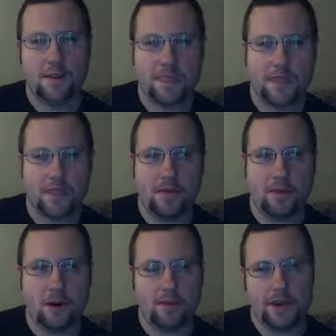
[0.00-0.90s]
And then the
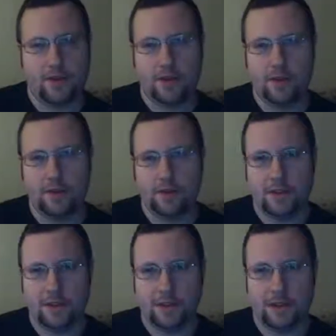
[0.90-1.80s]
part where Terry
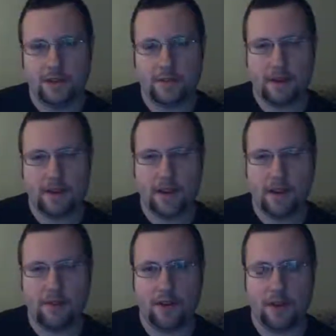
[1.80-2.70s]
Crews uh, is about to take,
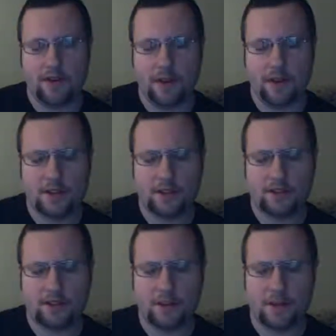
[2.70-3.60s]
he plays
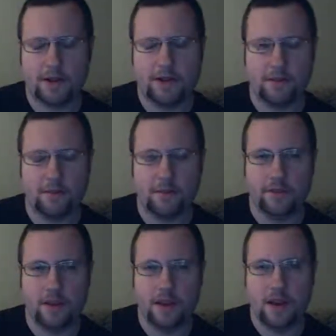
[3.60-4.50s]
Latrell Spencer in the
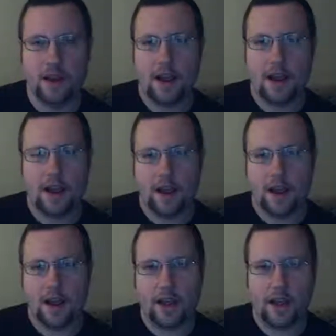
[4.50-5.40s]
movie.
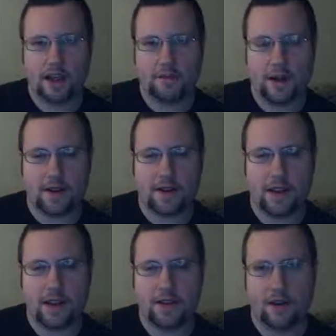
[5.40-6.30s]
Uh, he's about to
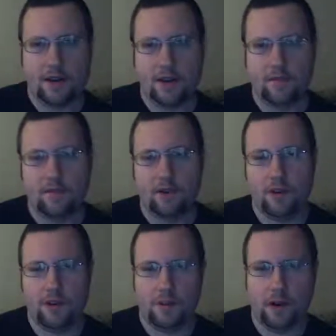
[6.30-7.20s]
take um, one
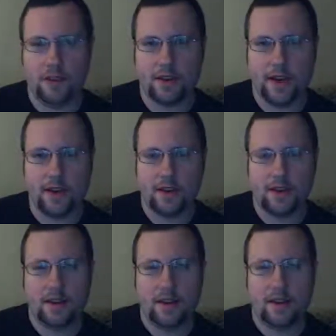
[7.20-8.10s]
of them on the date,
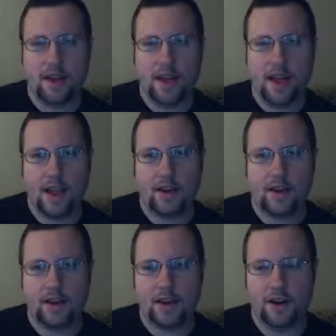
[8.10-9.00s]
and
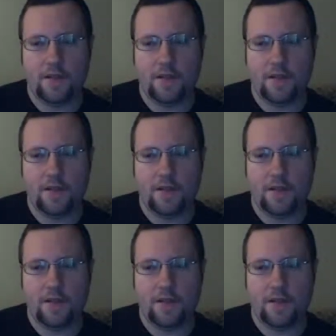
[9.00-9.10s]
uh,